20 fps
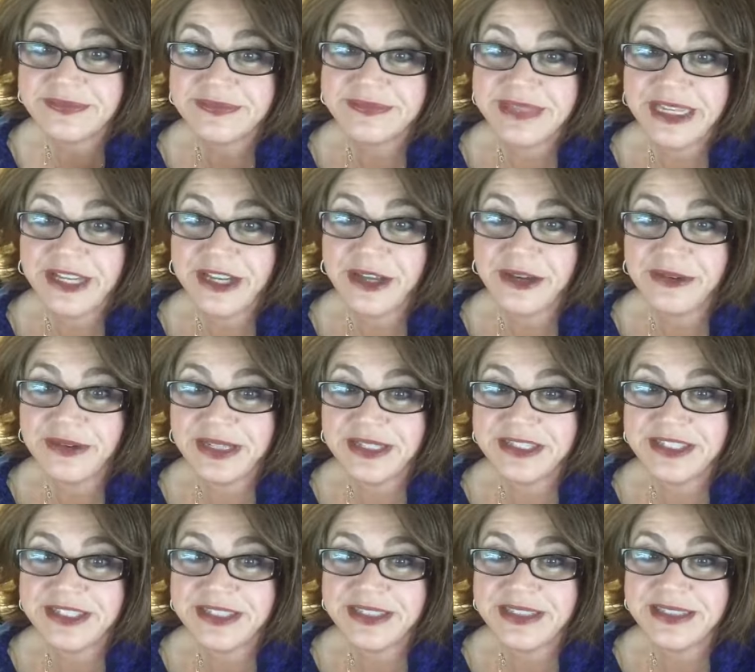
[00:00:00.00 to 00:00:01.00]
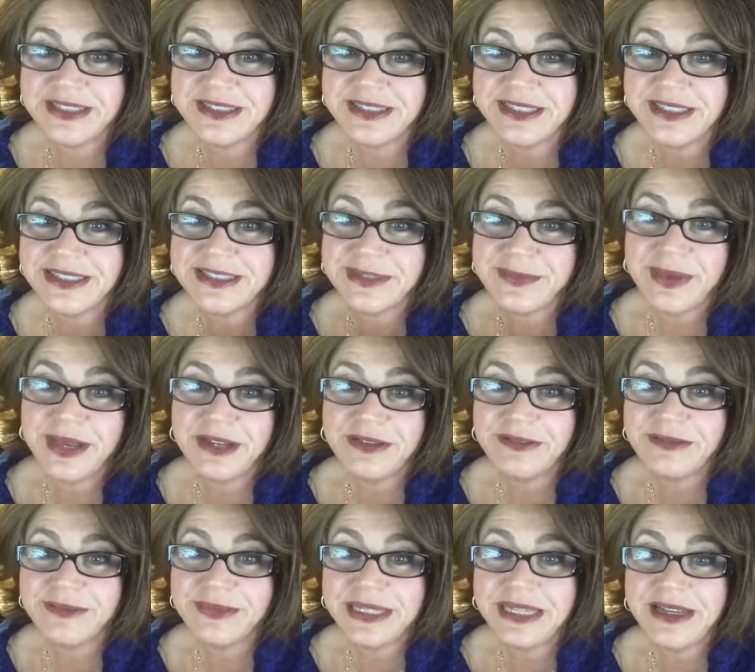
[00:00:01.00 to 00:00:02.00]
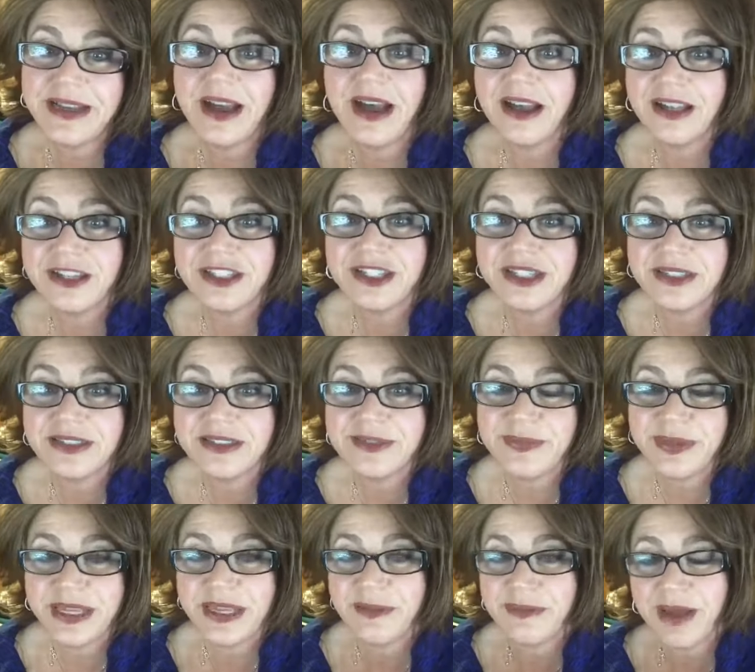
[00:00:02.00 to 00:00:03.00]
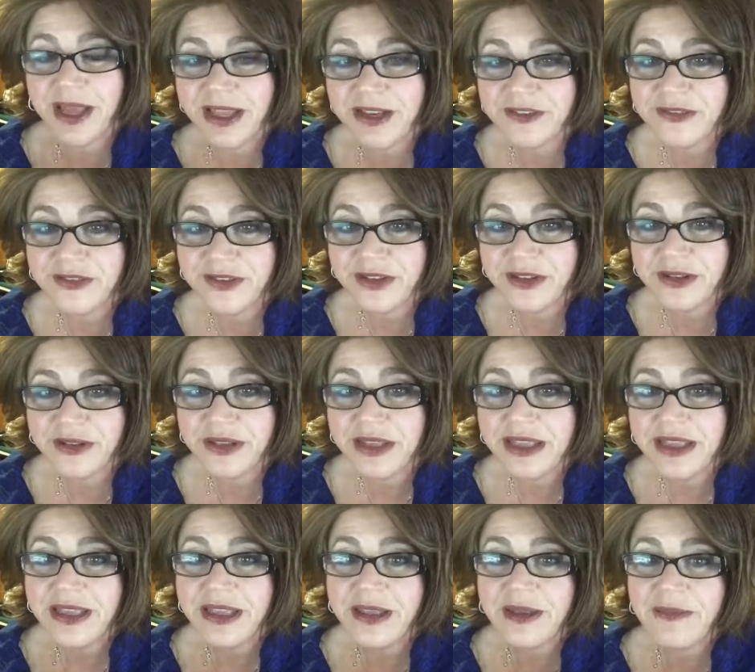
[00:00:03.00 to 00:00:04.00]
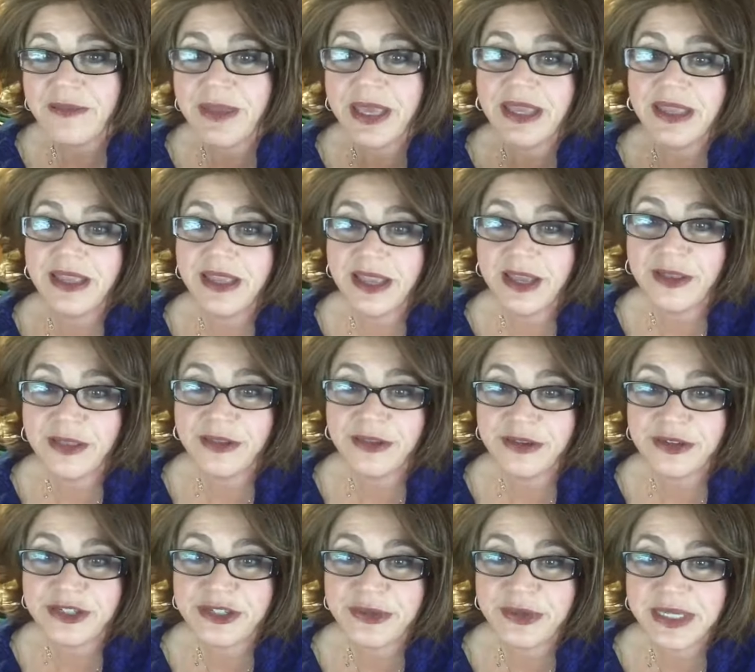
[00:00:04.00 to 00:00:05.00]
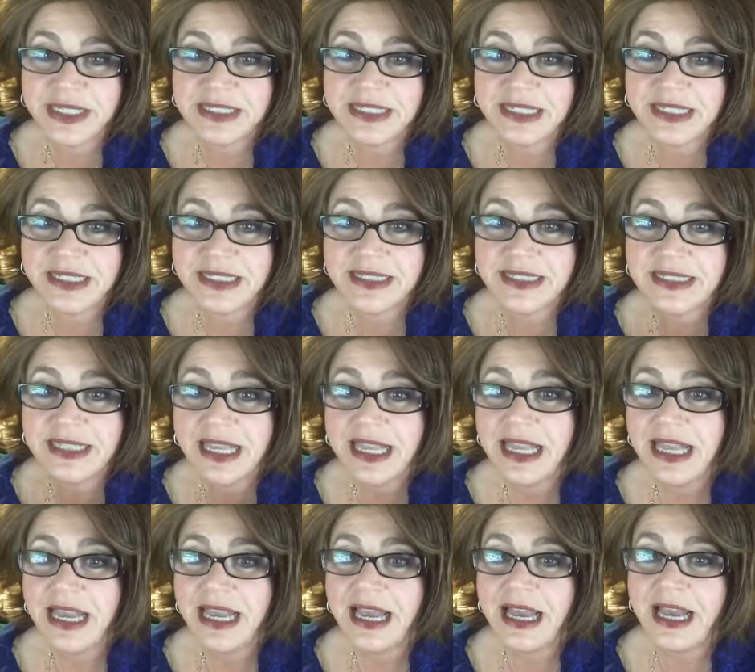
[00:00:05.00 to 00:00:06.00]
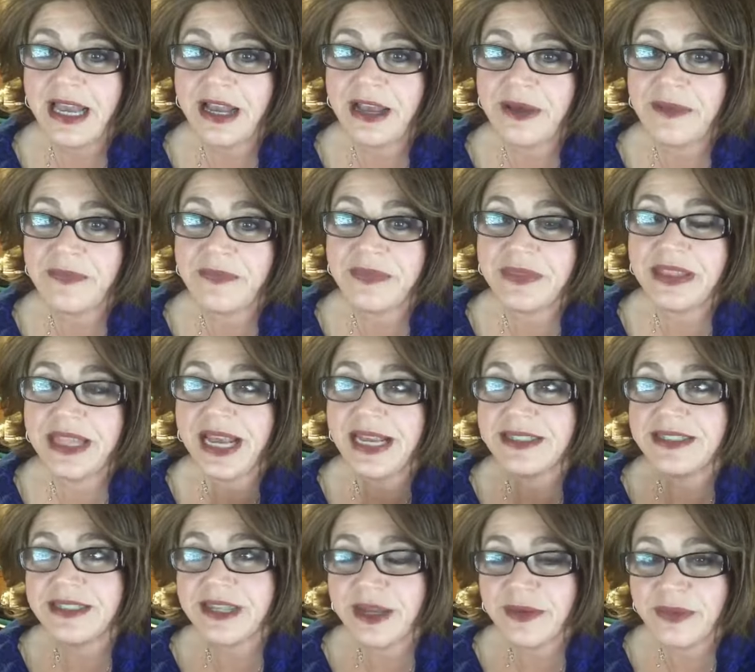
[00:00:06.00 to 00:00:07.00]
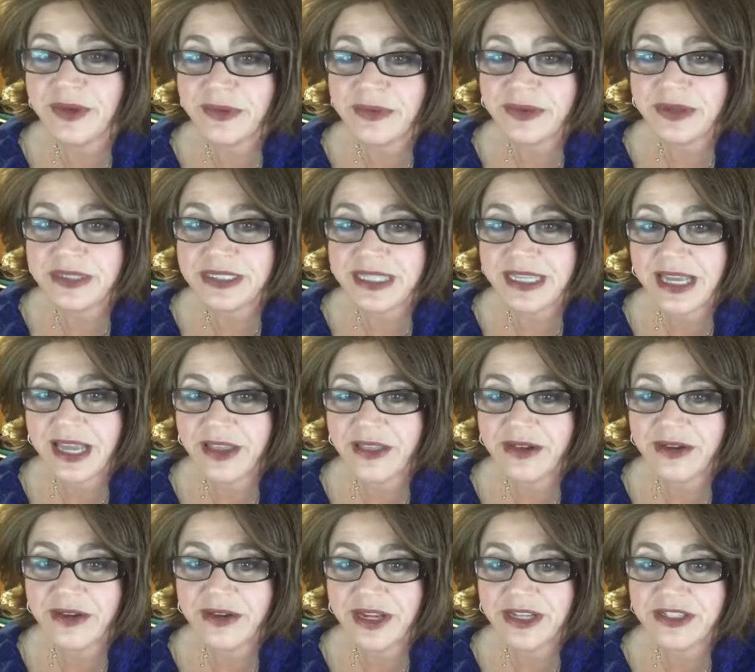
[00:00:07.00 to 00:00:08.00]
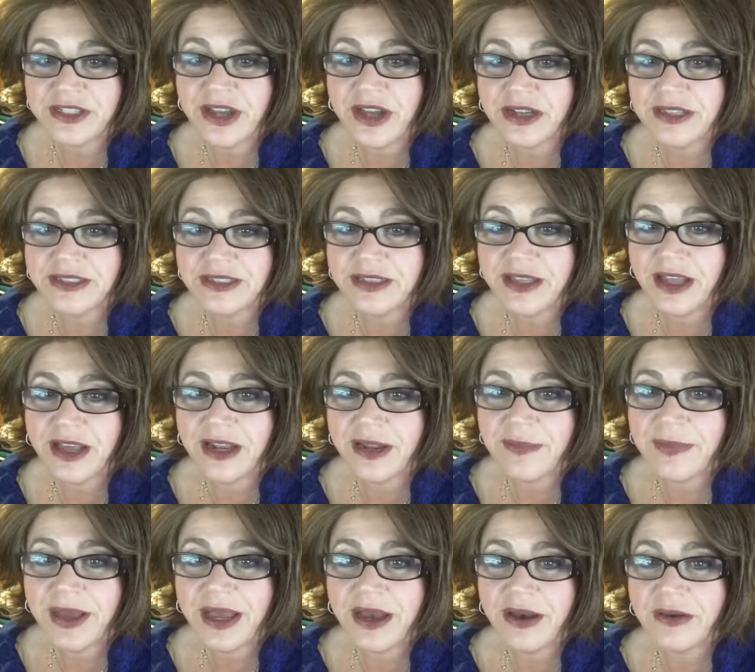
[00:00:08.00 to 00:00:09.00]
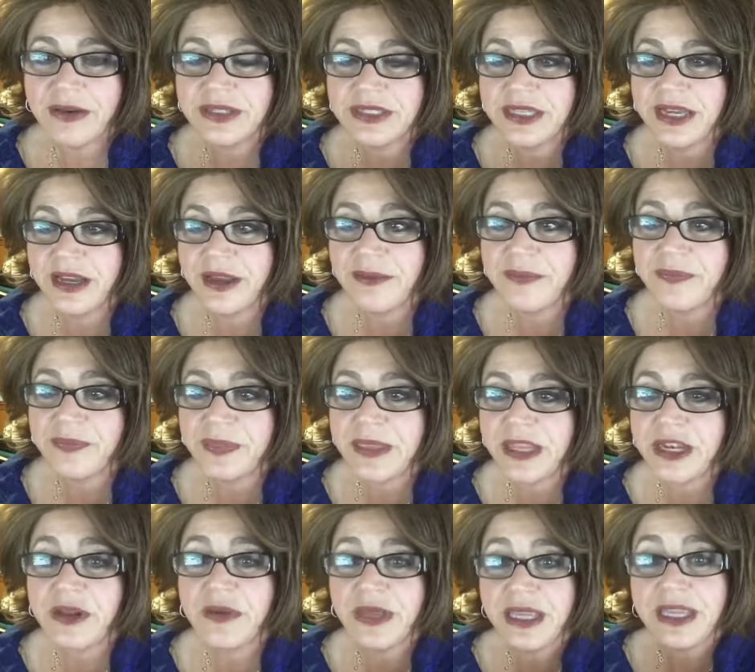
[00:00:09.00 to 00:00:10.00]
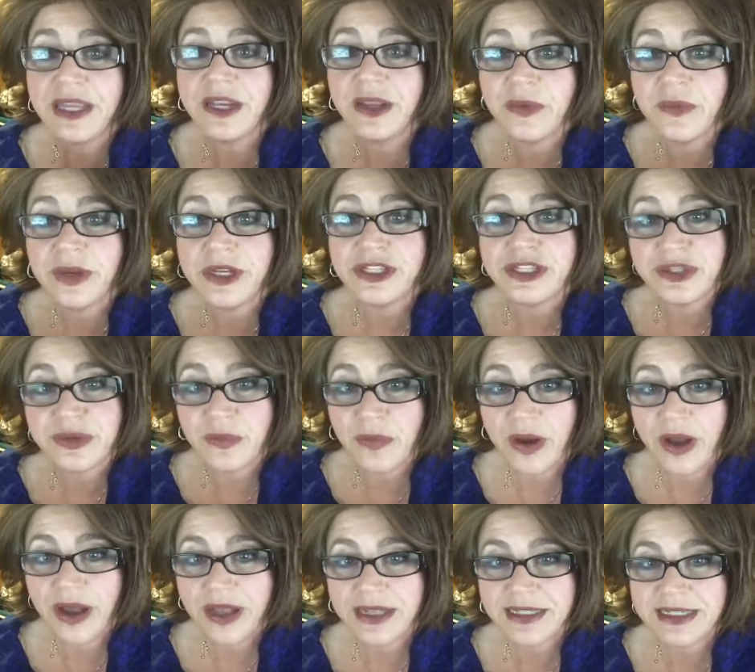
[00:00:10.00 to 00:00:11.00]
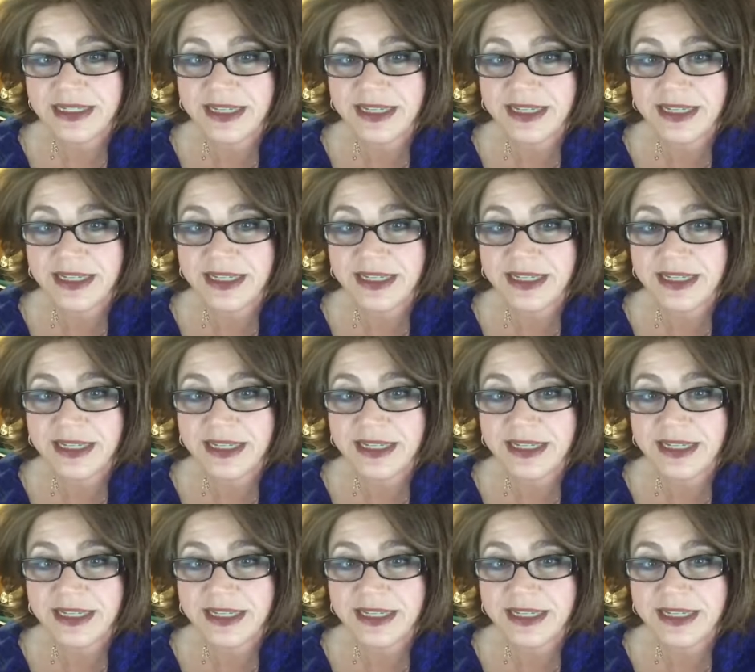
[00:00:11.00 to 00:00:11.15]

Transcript: it's about being conscious, being mindful, making healthier choices. Last time we were together, I talked a lot about, eating what you want. And